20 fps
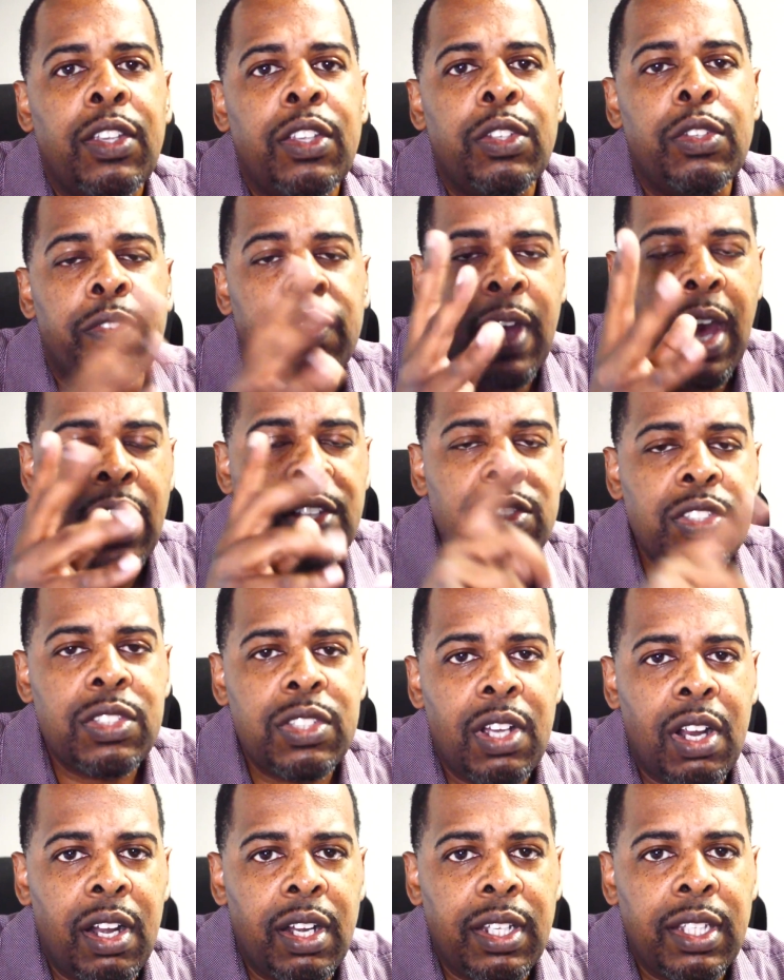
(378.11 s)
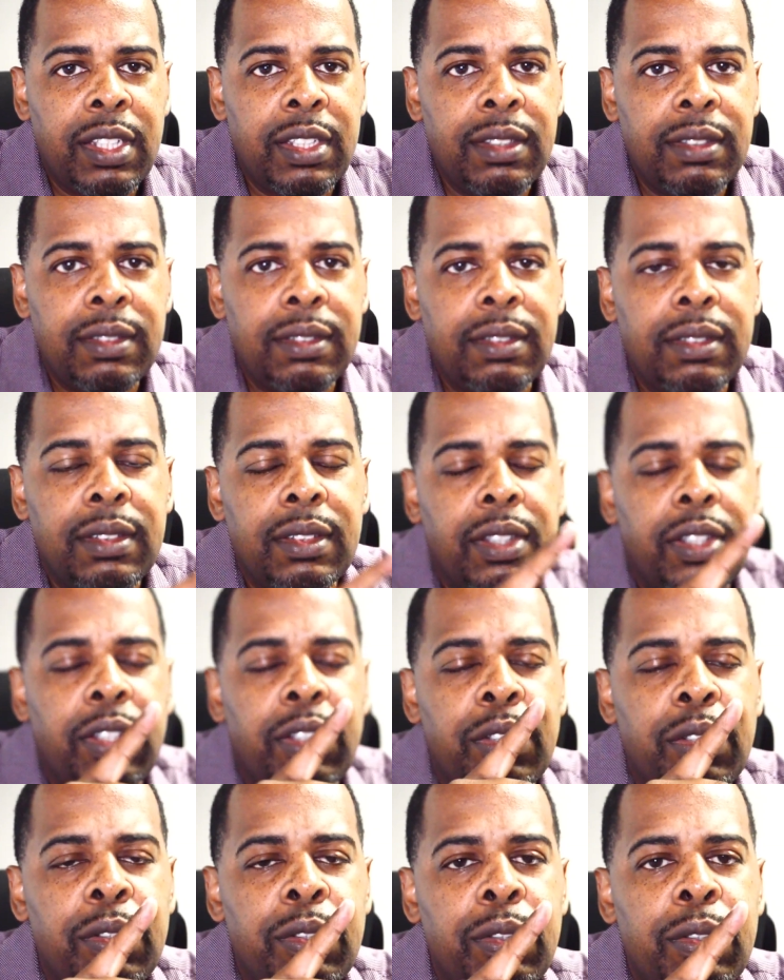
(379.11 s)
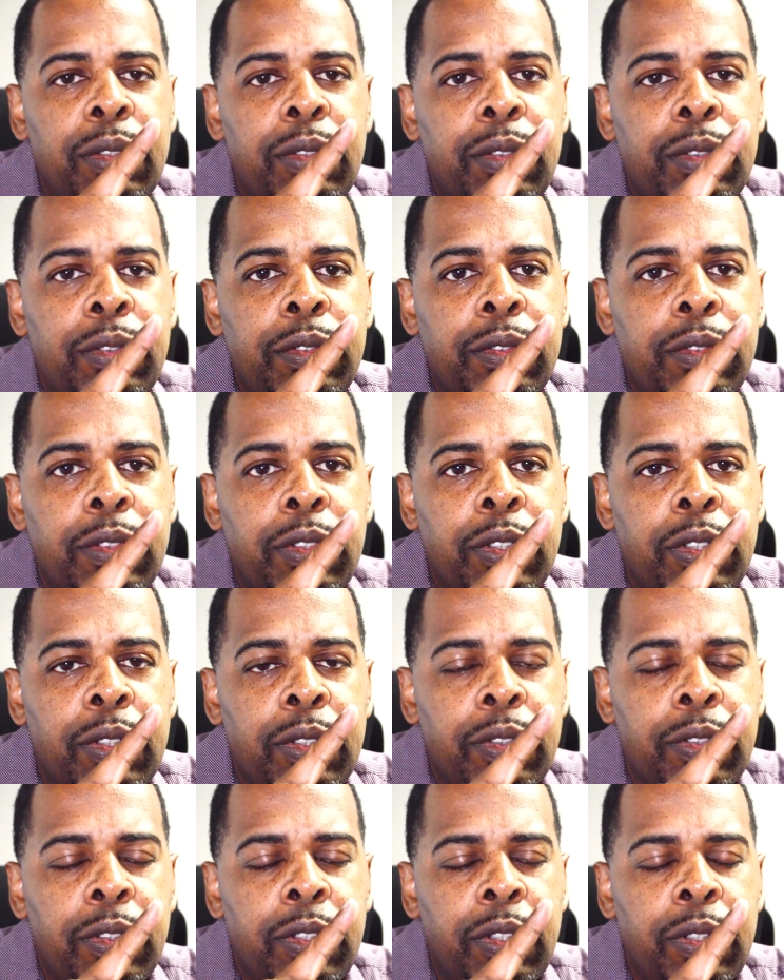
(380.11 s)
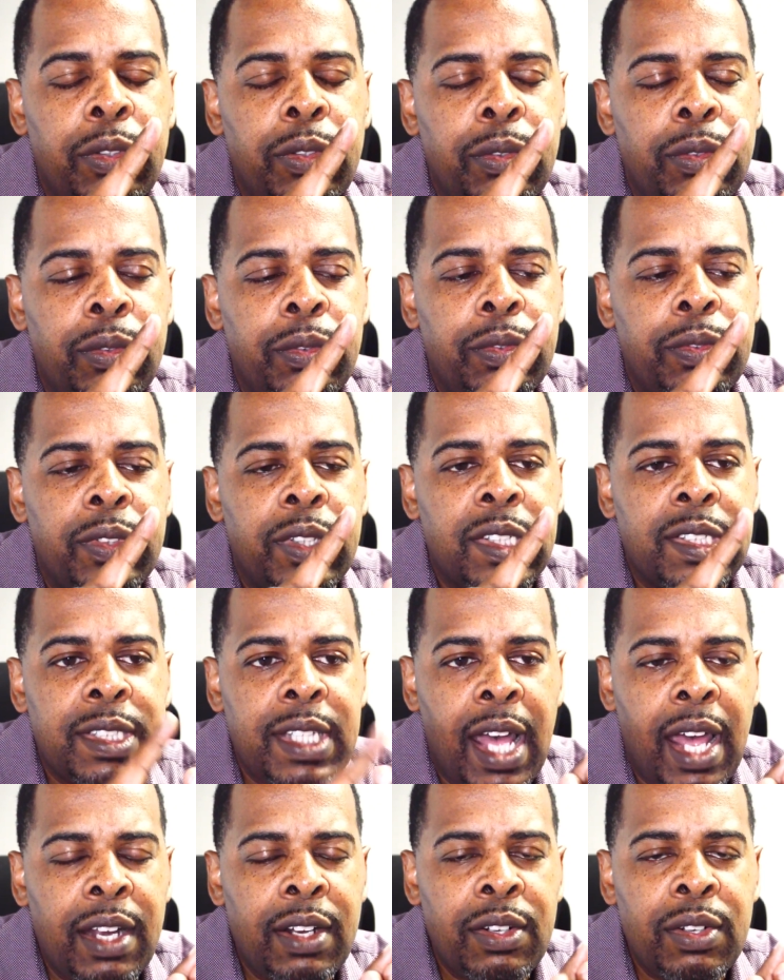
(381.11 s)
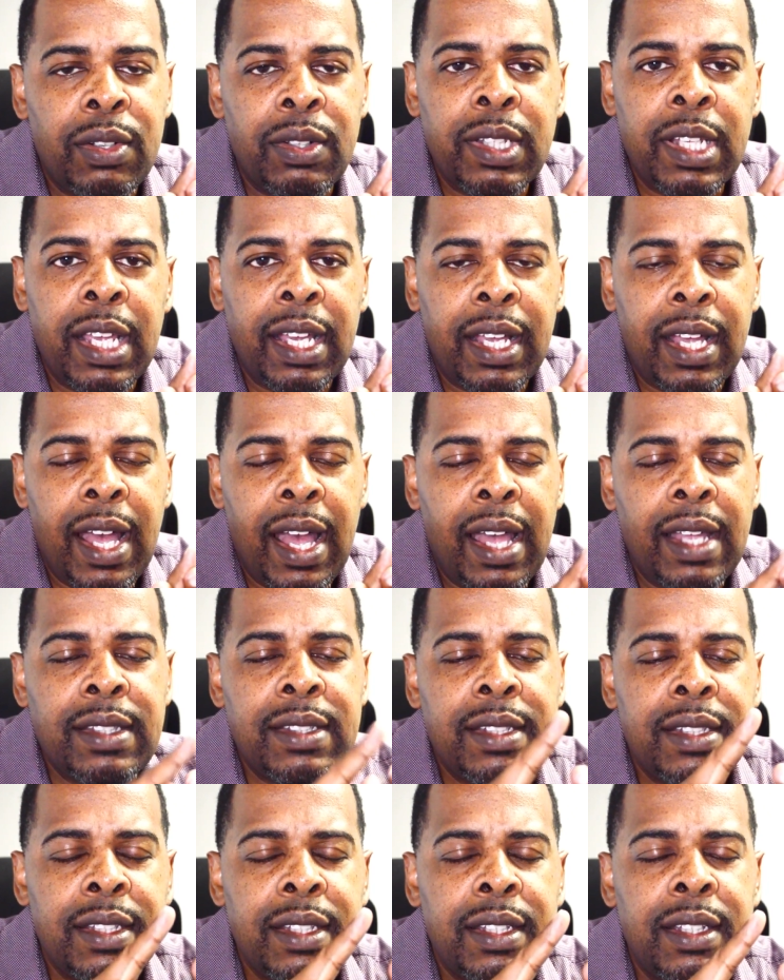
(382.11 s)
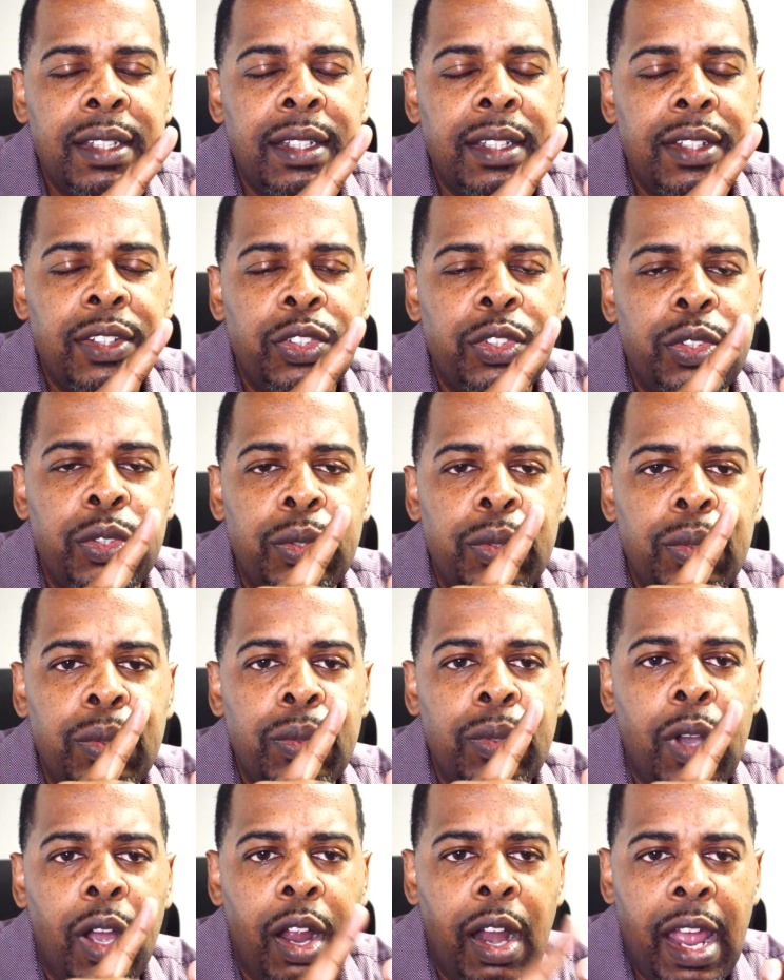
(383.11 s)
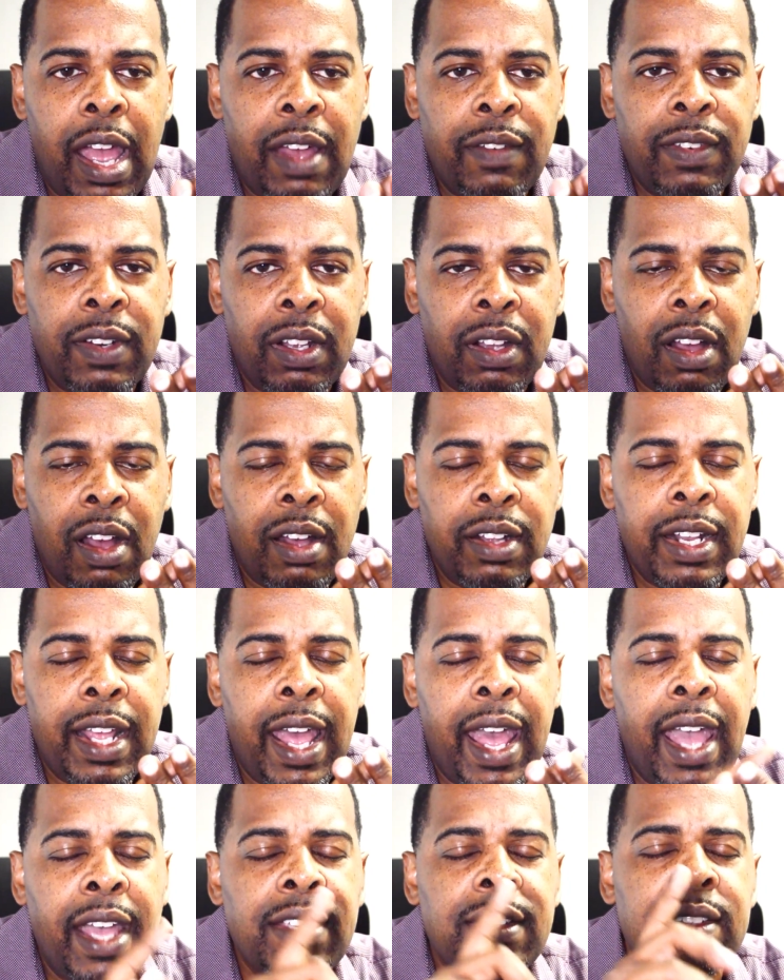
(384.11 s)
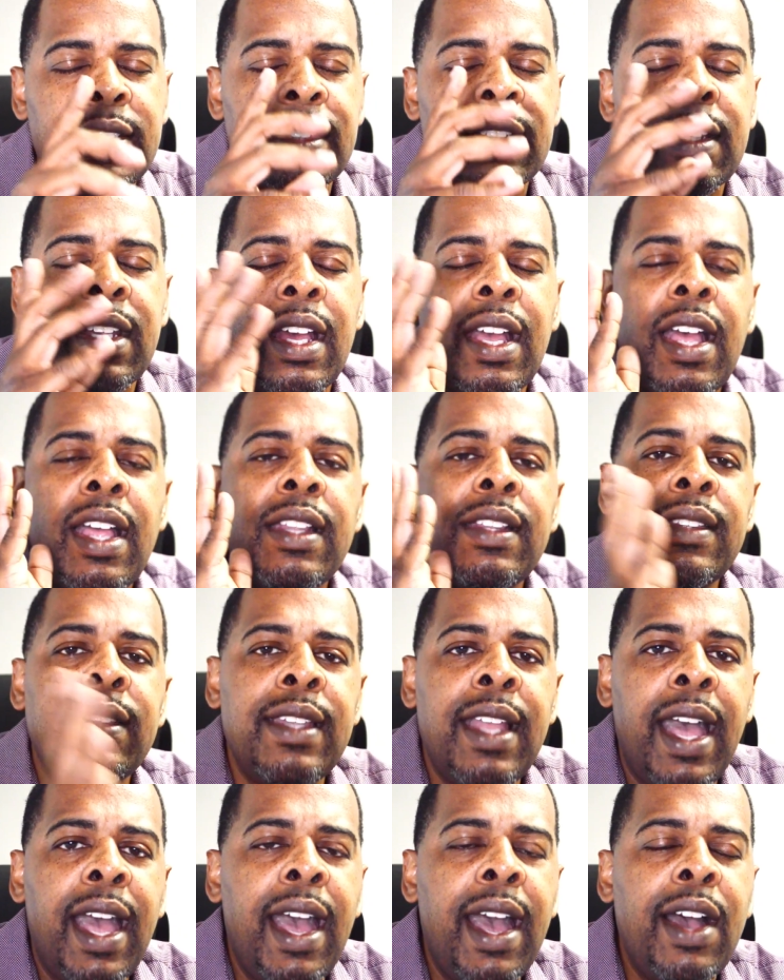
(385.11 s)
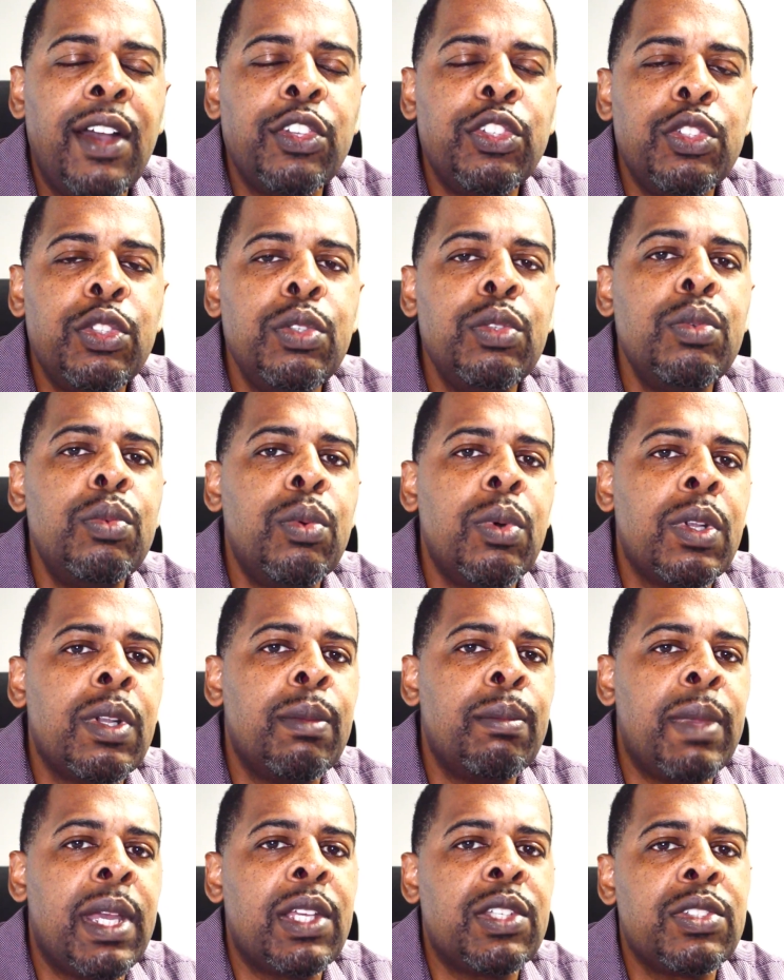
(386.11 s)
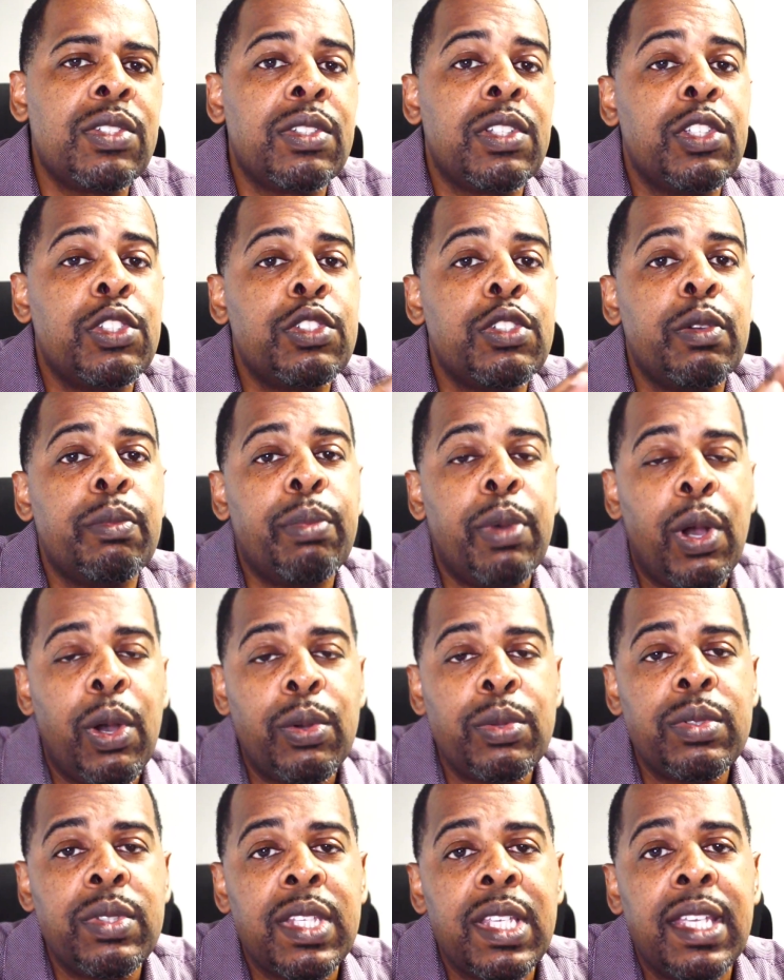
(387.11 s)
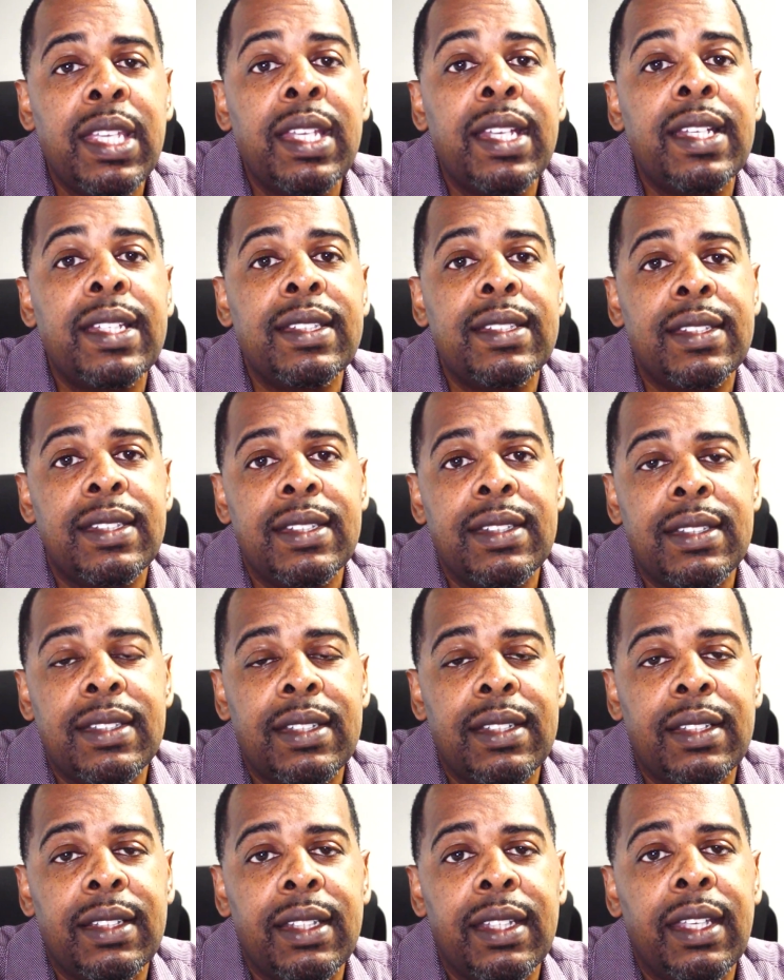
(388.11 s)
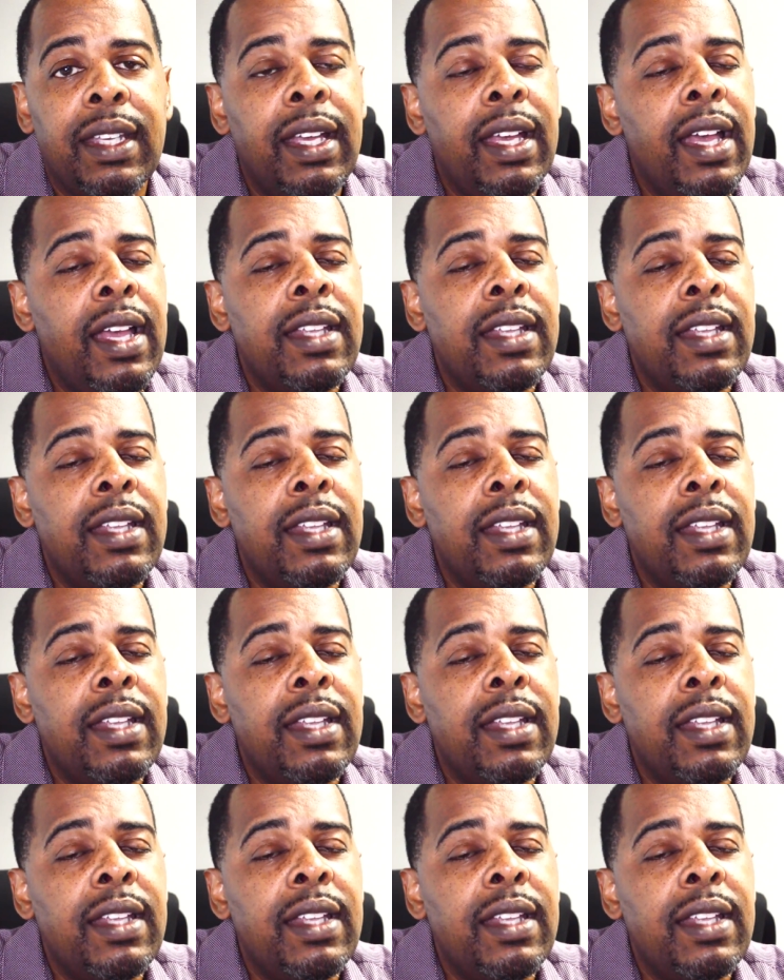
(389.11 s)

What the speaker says: you've got your target, you've decided on that content, you are having a call to action. Now you want to make sure that you're posting consistently.